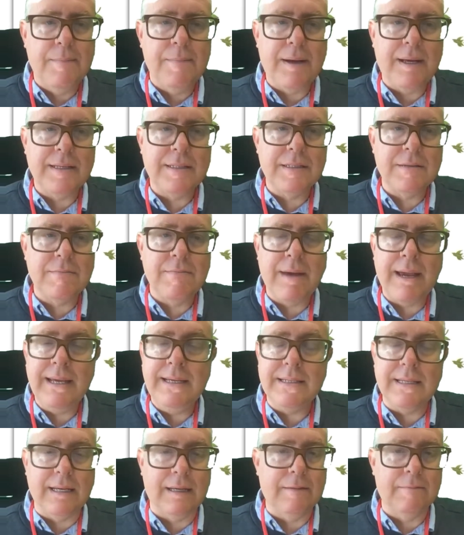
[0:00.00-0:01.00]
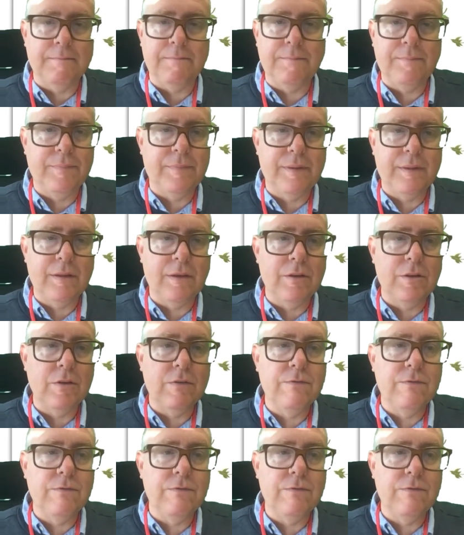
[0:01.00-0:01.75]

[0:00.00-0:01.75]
It's amazing, the